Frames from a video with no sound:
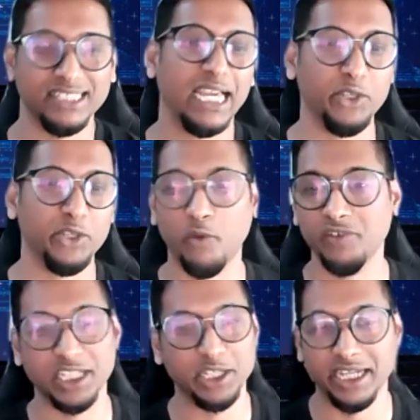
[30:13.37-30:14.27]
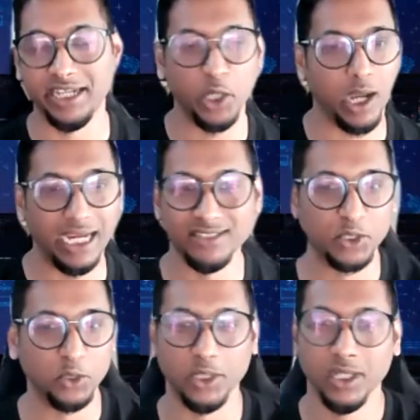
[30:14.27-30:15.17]
that you obviously did in your high
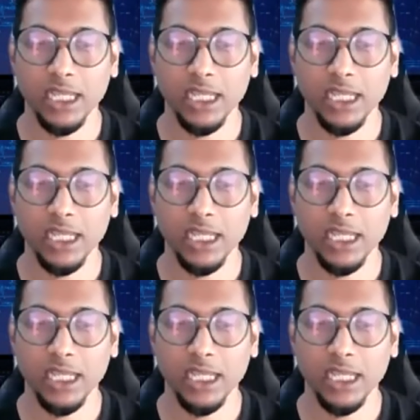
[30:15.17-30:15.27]
school.